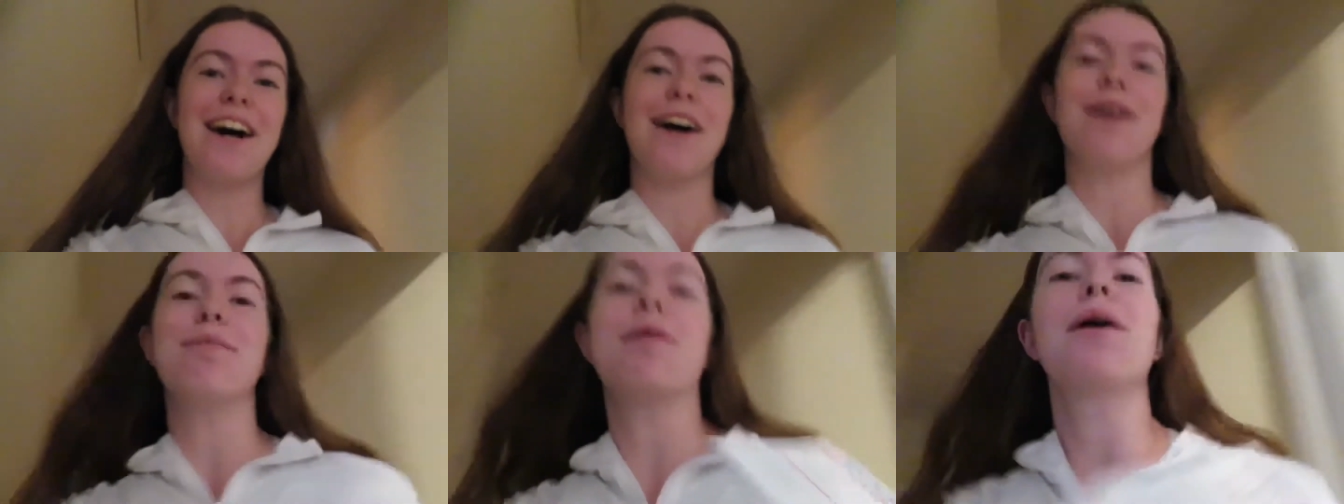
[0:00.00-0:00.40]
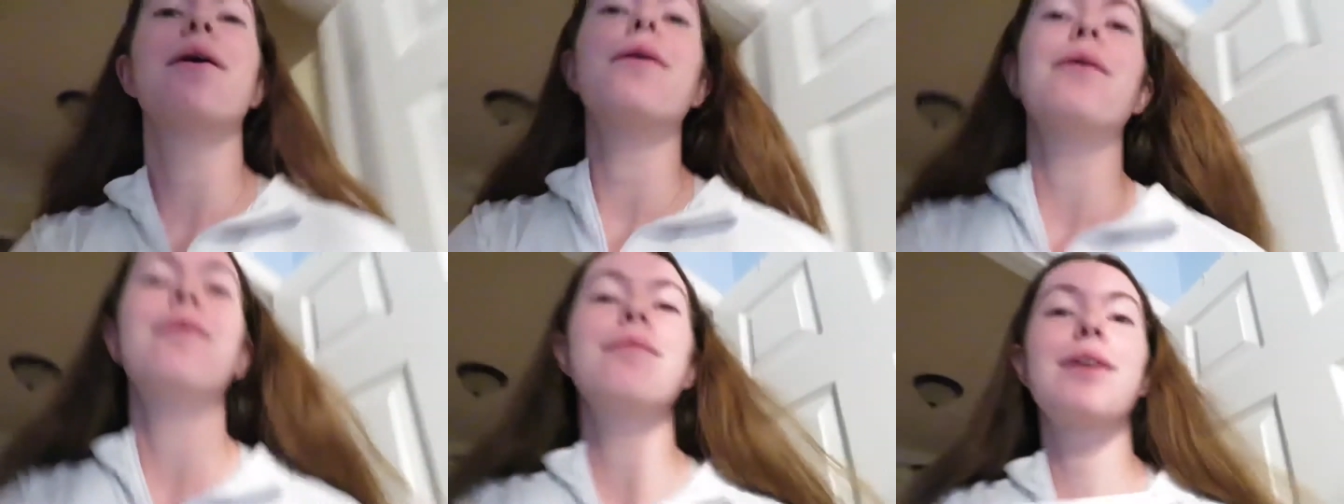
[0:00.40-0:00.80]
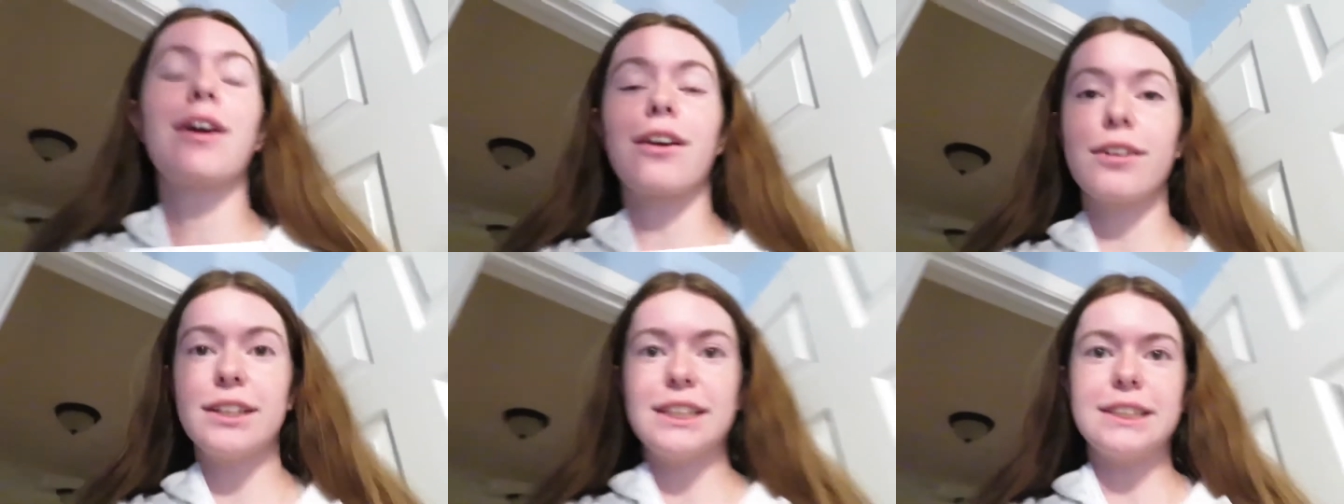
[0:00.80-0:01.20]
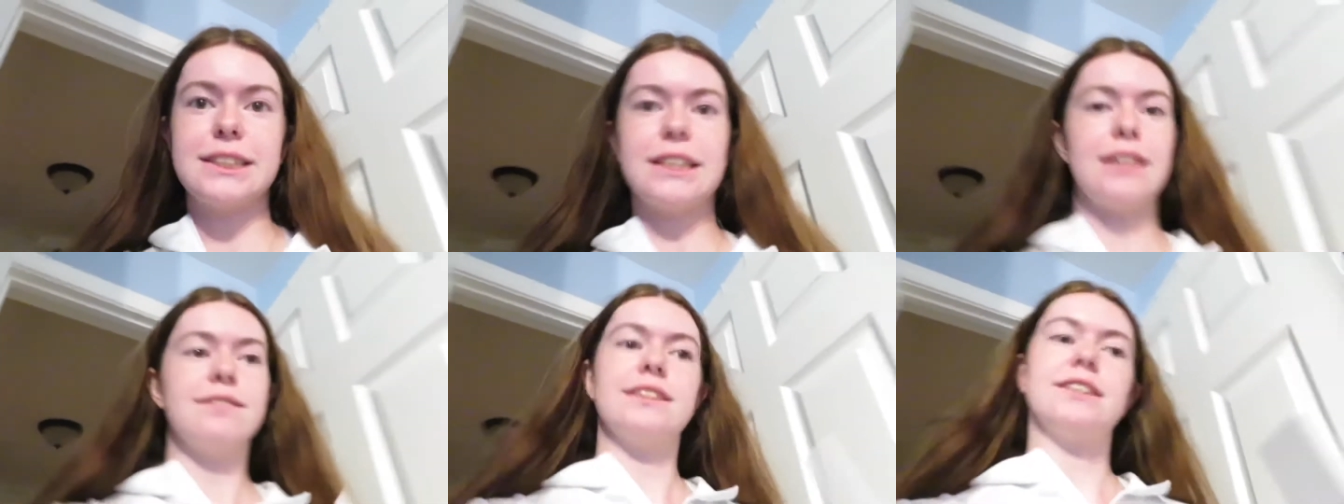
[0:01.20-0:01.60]
um, got our nails
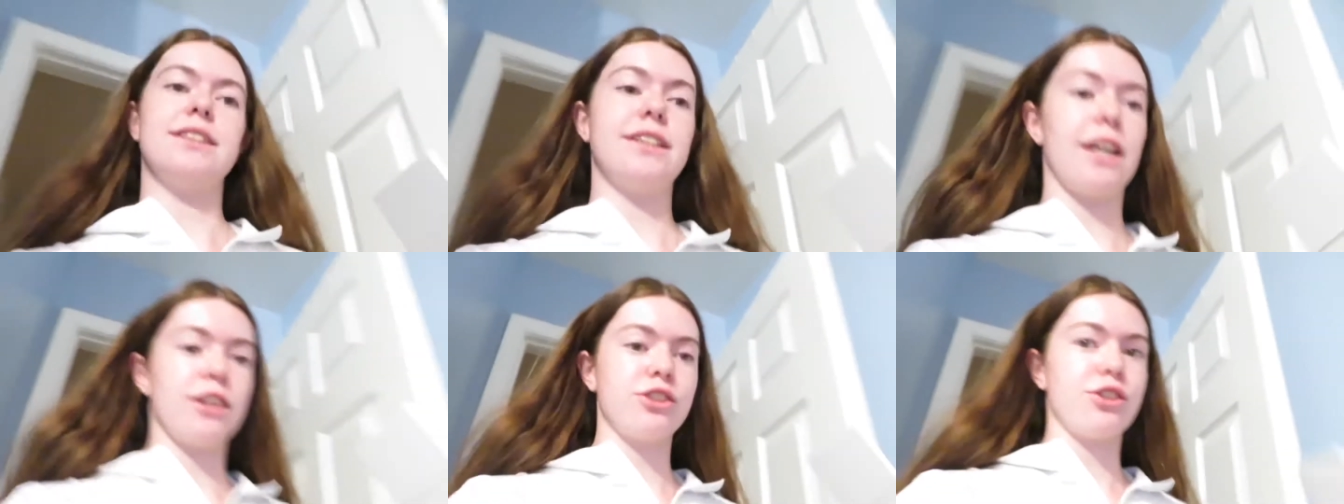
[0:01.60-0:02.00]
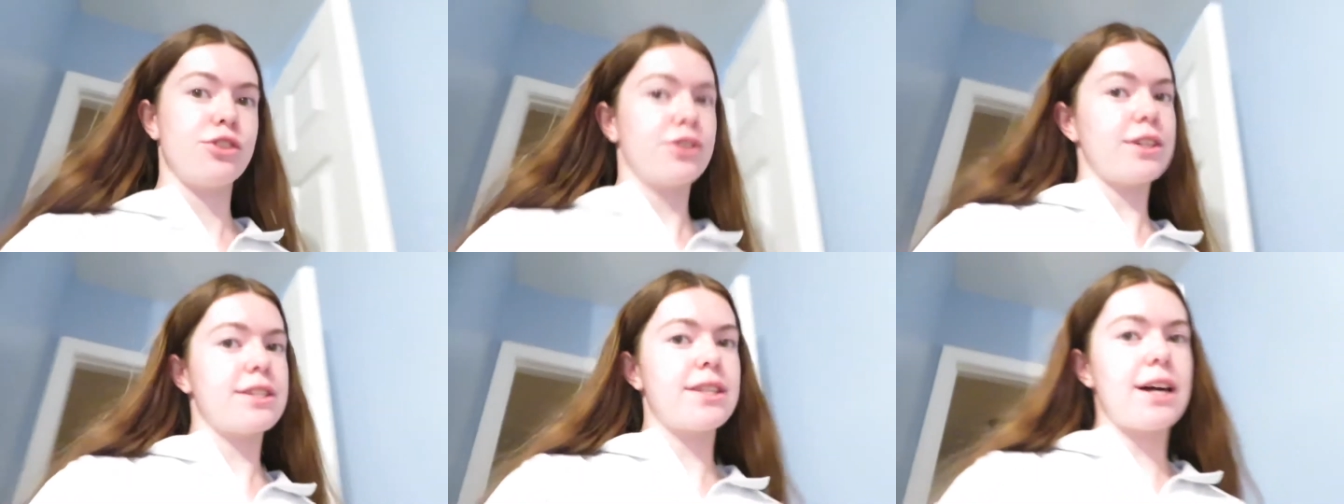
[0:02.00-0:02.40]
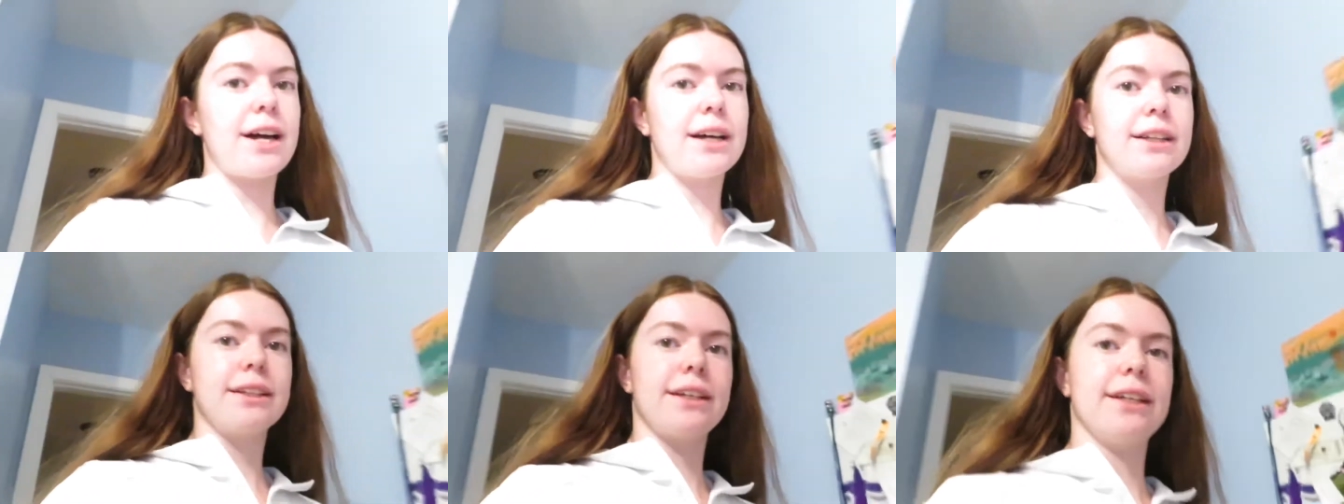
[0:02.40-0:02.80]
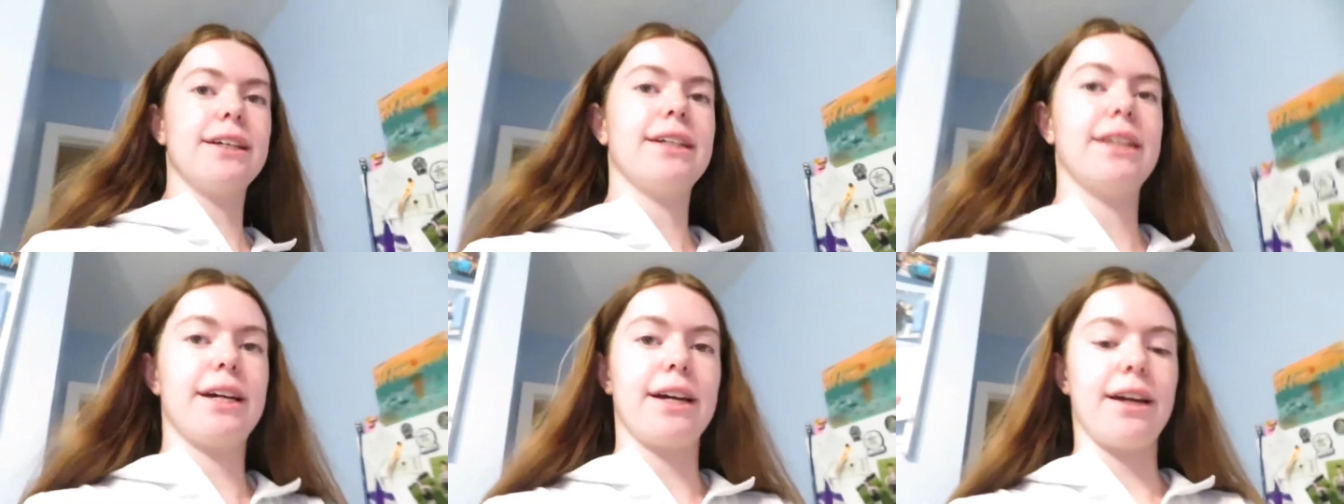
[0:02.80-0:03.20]
done obviously i showed you guys that leah
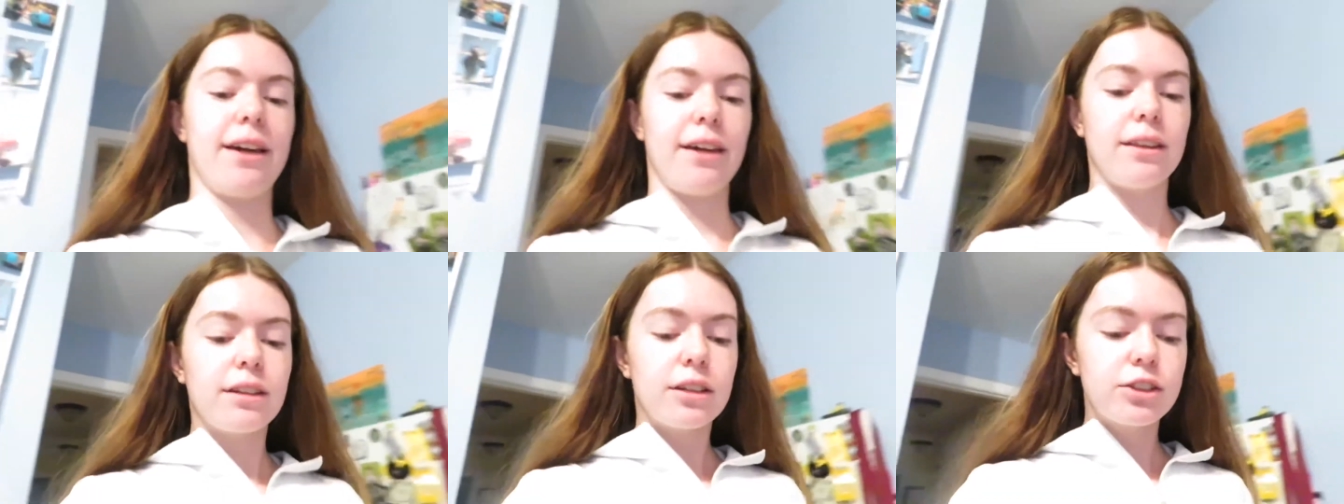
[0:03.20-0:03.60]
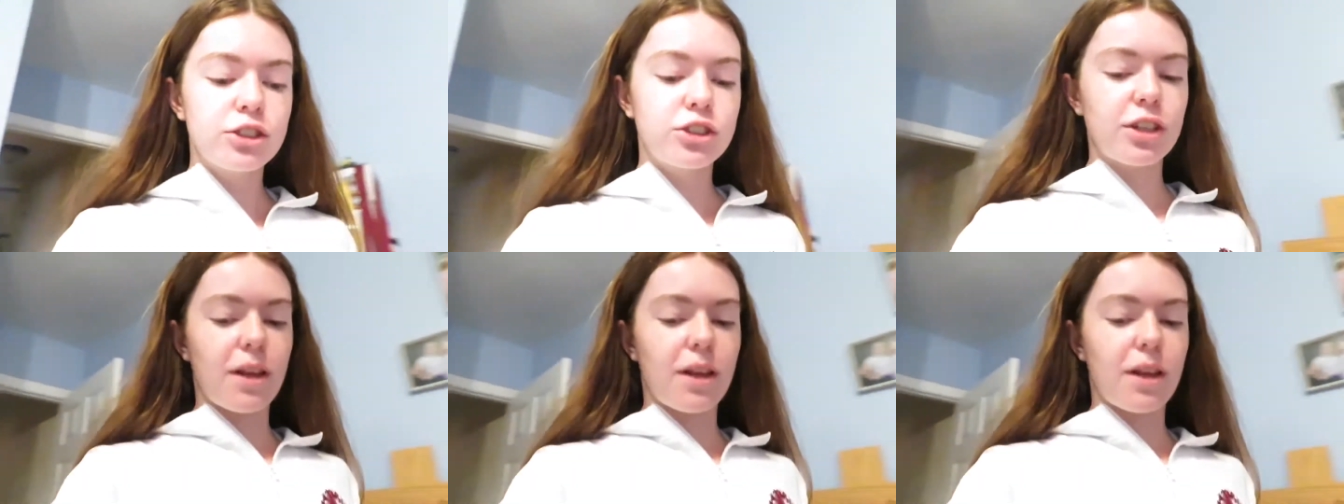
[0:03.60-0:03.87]
and i ate lunch